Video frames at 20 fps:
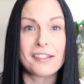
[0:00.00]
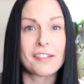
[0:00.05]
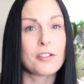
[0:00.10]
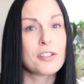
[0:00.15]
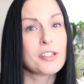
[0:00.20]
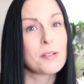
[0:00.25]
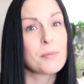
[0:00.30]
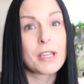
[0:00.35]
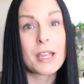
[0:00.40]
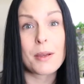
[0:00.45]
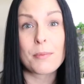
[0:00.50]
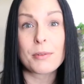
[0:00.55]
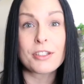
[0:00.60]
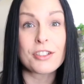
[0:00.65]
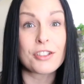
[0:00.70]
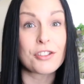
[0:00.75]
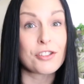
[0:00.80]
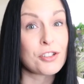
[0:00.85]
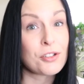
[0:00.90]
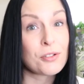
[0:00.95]
So to be able
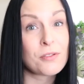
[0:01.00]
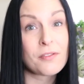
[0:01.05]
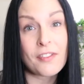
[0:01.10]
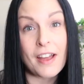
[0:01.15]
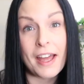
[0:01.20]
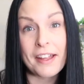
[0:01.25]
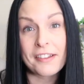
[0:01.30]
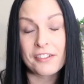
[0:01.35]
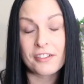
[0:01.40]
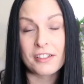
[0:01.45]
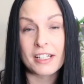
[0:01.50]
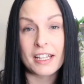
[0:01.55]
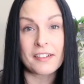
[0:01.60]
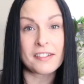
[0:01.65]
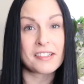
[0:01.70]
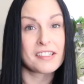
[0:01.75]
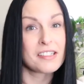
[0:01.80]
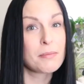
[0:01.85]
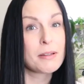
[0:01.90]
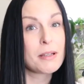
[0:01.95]
to do faster
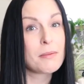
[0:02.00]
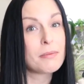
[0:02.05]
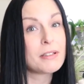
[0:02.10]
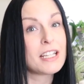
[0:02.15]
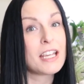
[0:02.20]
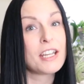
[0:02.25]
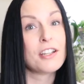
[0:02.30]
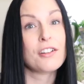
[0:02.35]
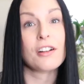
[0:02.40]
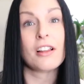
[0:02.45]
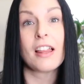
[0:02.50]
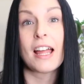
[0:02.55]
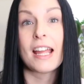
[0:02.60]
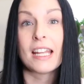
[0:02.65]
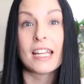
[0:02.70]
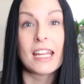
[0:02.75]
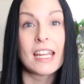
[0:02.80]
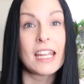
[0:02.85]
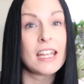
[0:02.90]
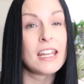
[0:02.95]
nails, to be able to get your
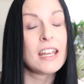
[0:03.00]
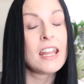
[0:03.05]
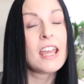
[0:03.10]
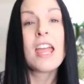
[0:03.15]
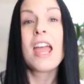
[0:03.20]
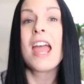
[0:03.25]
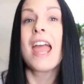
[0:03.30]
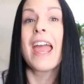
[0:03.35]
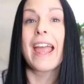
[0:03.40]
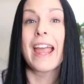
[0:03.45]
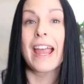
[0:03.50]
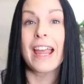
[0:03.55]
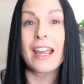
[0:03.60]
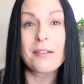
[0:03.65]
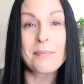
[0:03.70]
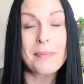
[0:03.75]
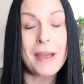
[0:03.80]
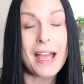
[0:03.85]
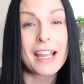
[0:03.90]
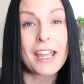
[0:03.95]
client in
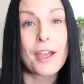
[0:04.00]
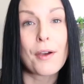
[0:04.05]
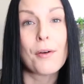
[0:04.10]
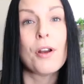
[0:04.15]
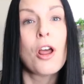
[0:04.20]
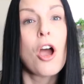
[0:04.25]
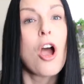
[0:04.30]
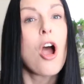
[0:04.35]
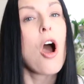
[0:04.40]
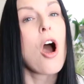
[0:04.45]
and back out,